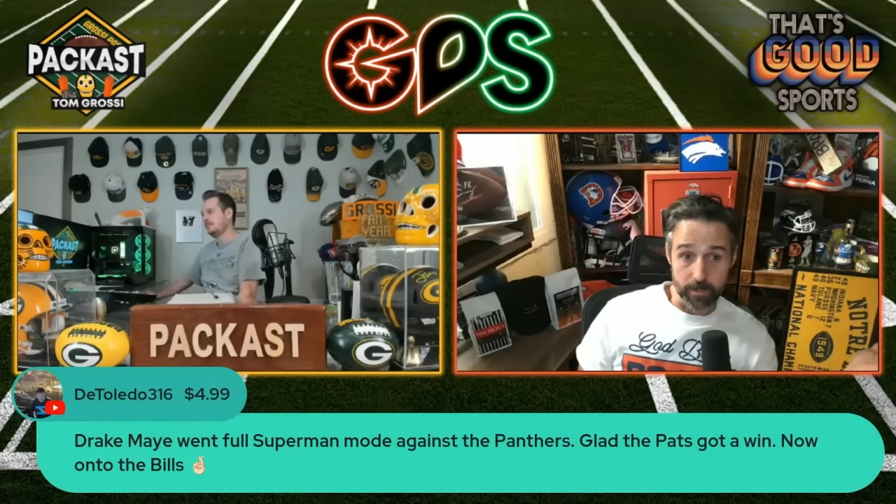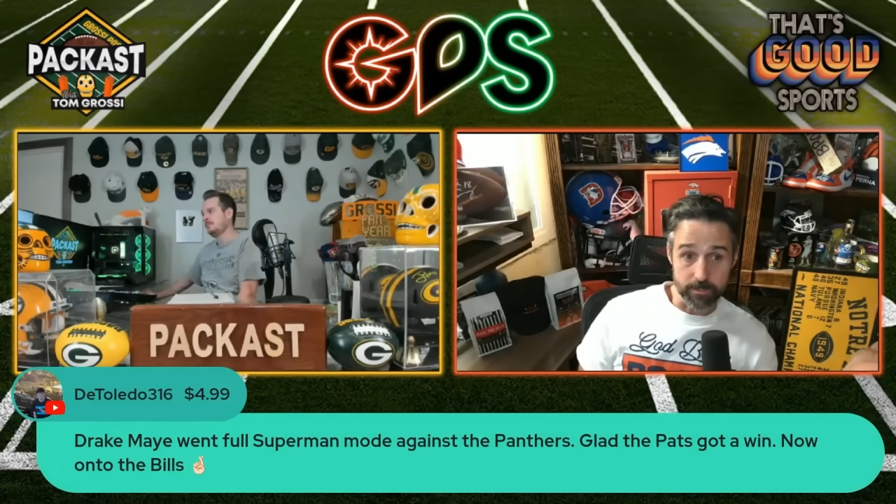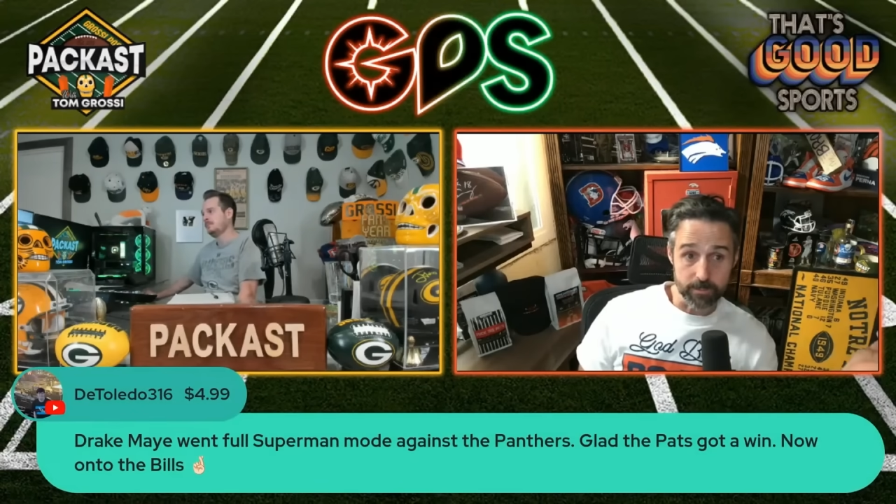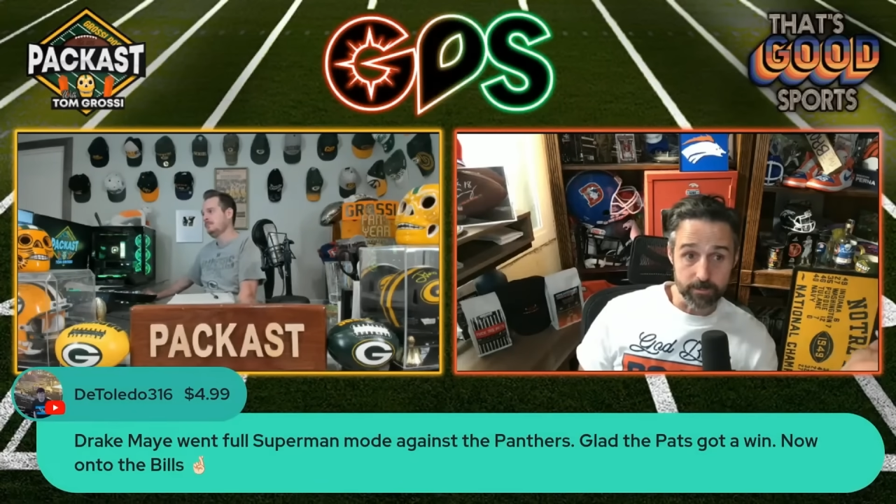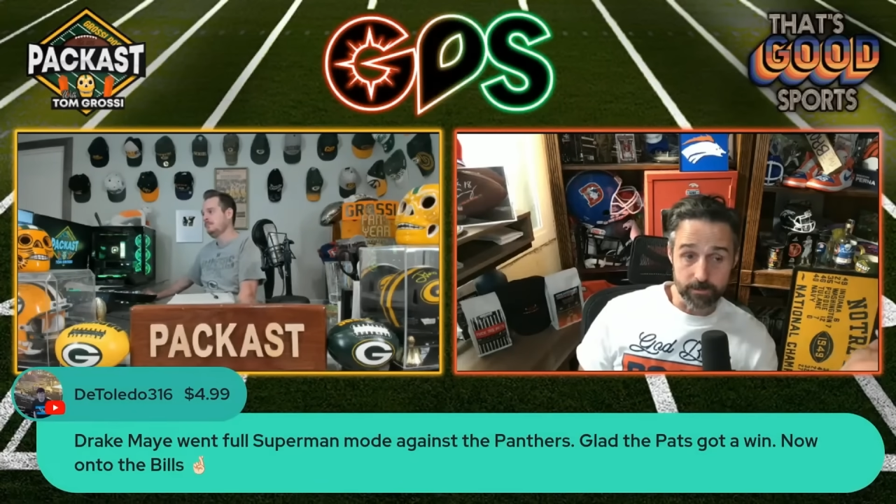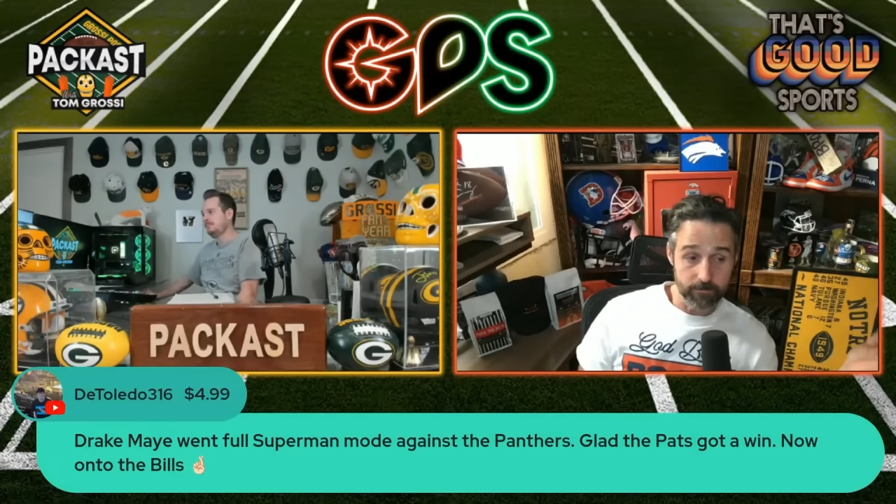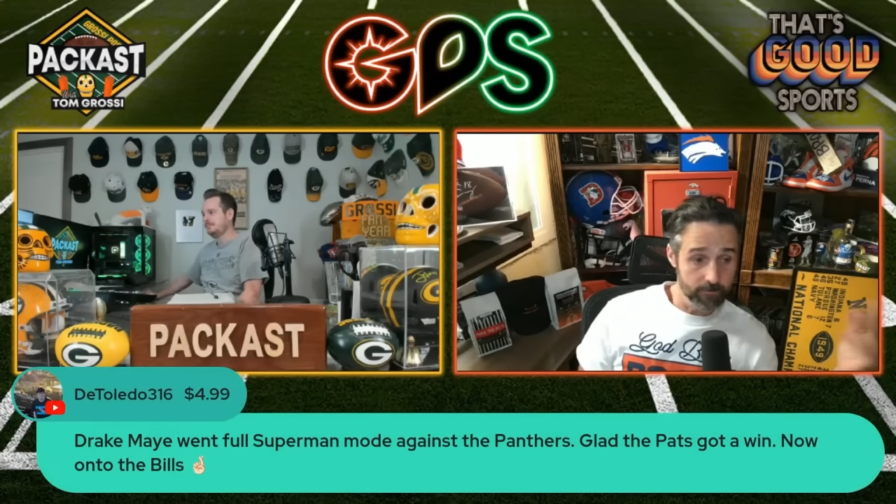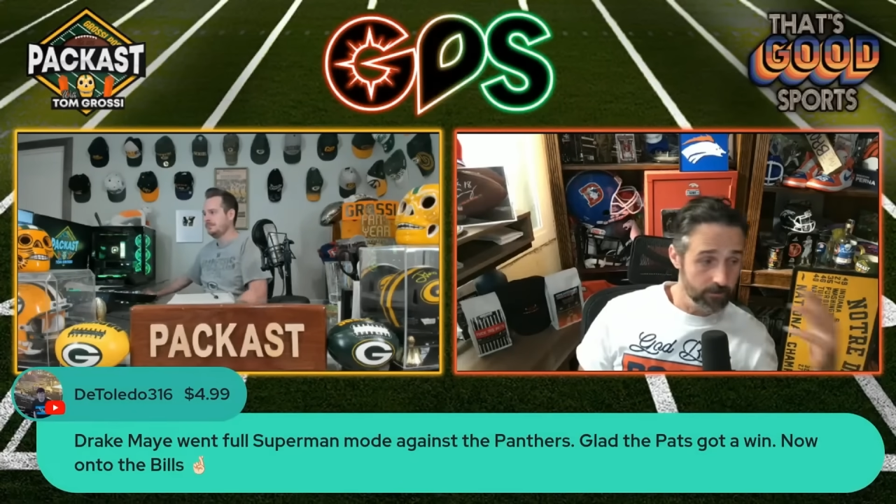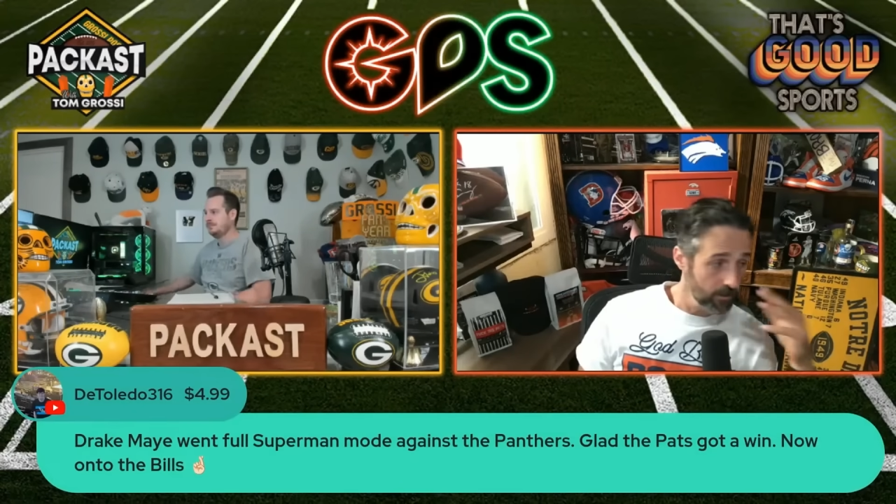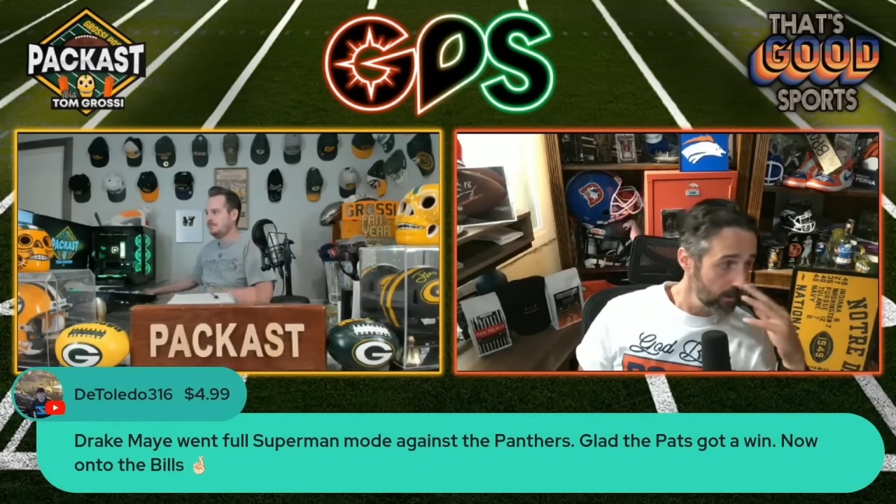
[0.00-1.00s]
miss?
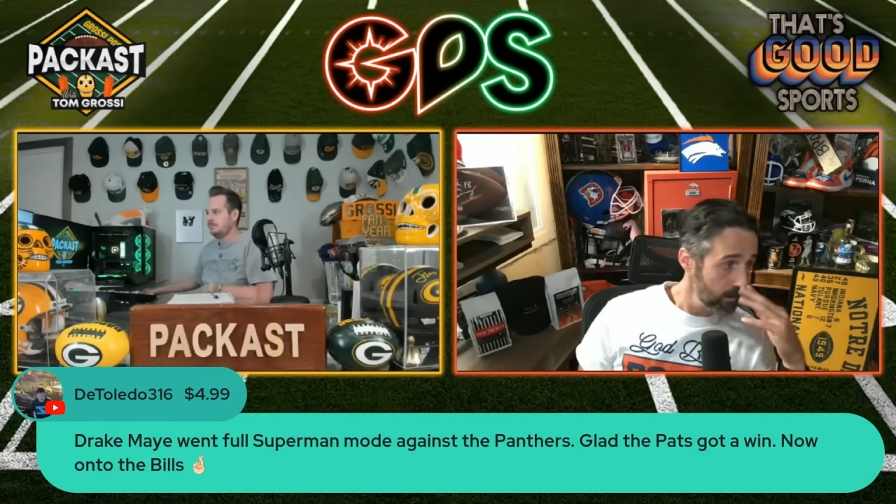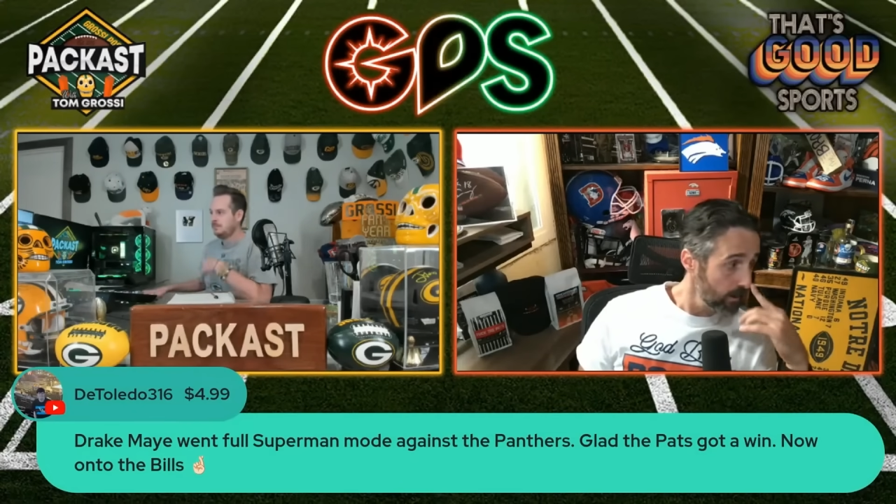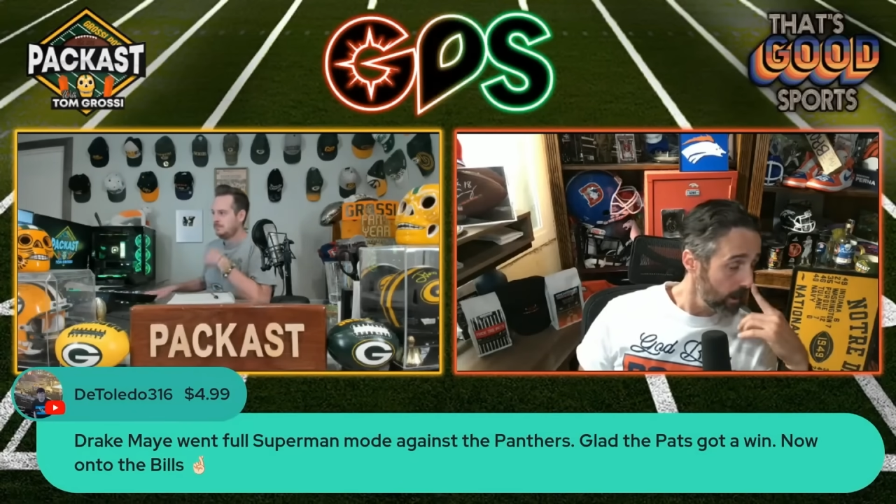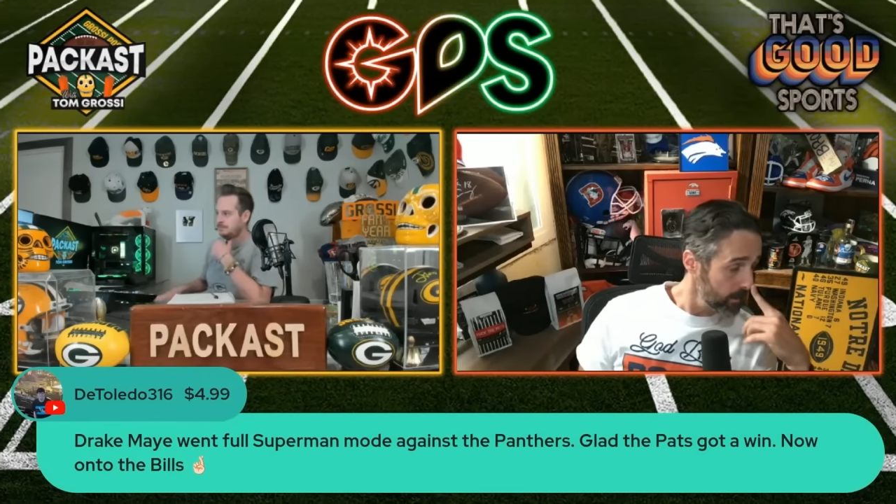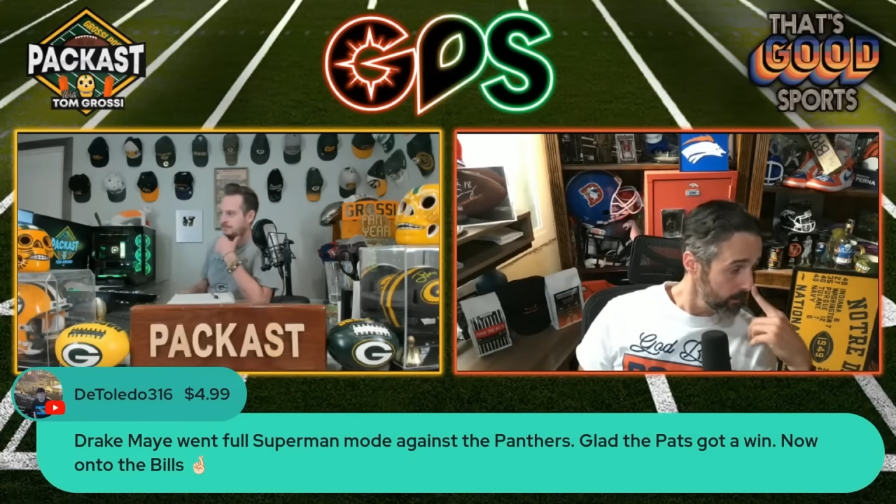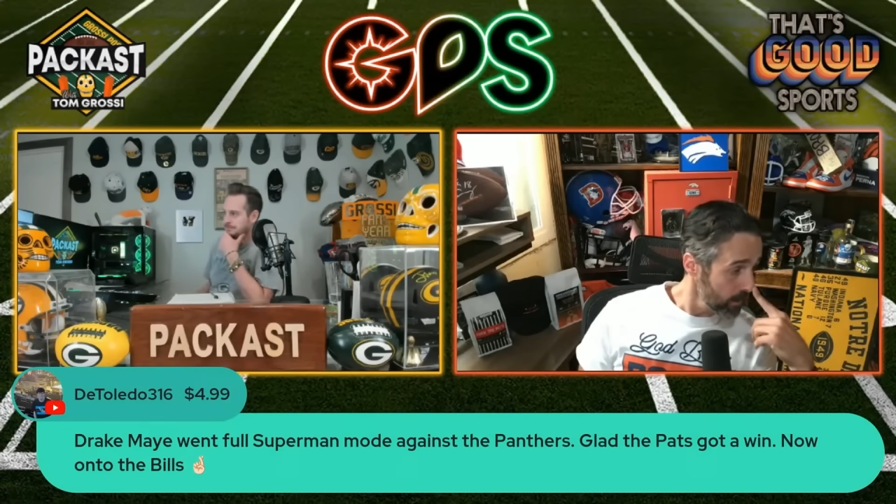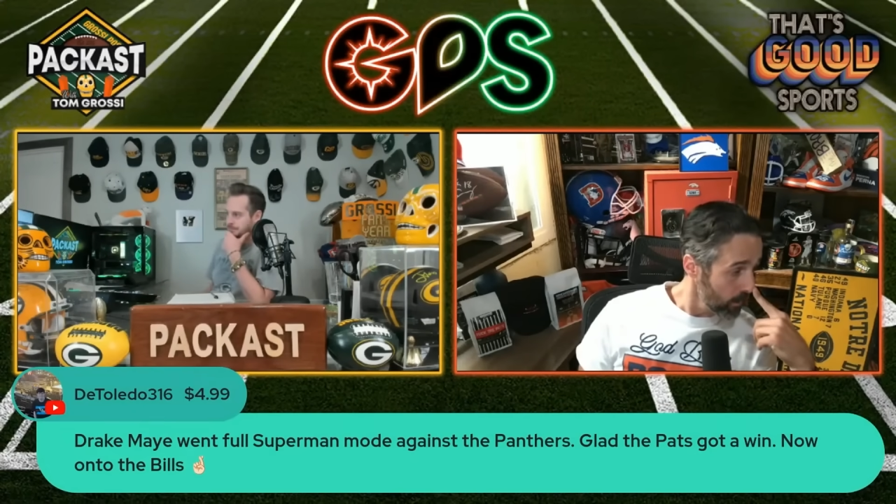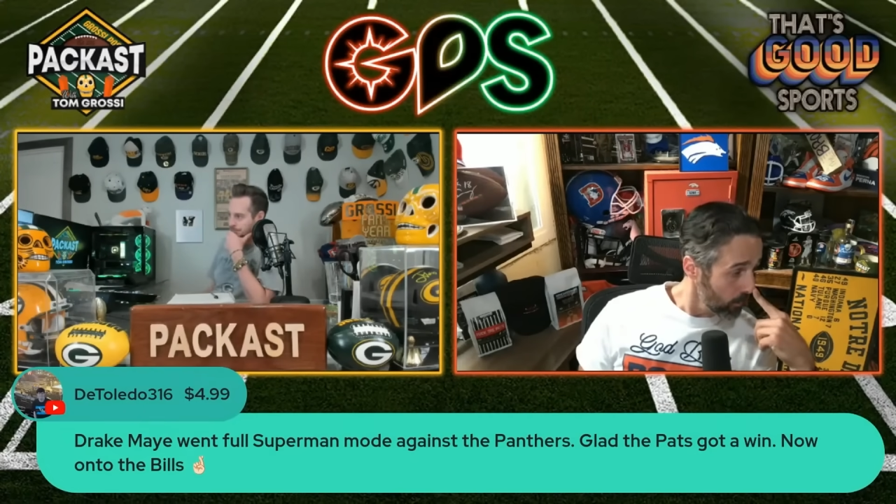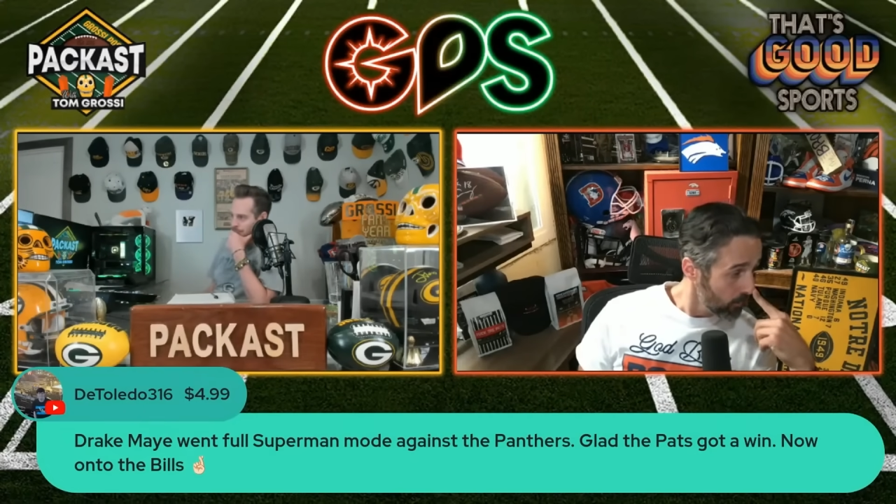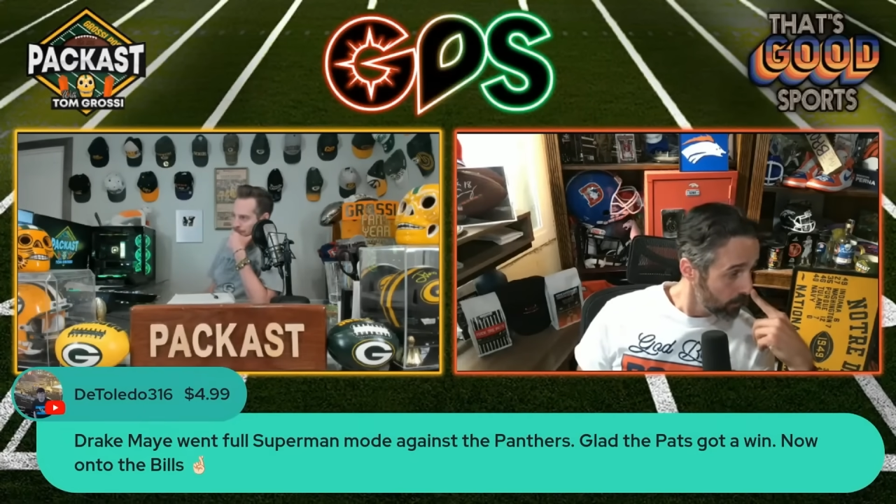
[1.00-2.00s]
I don't
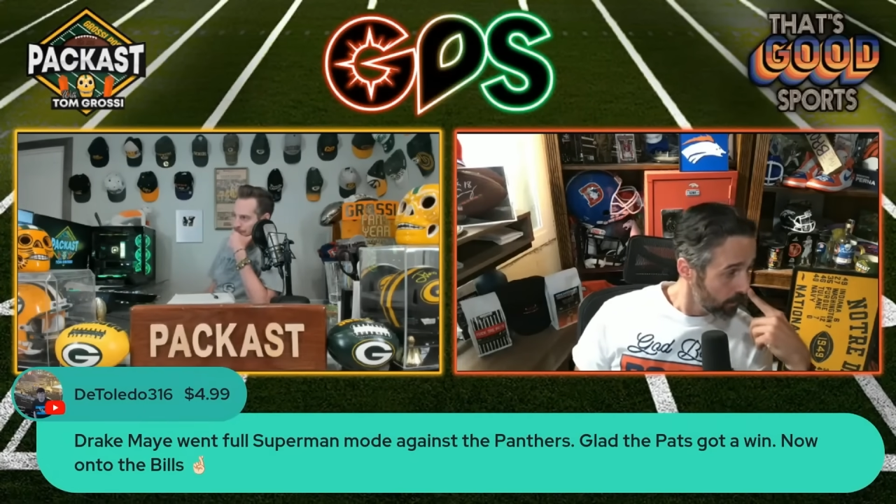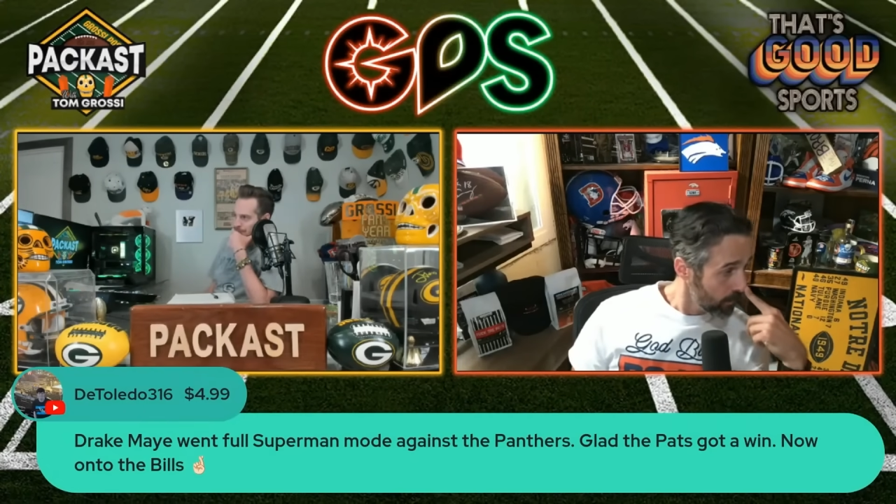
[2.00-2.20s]
know.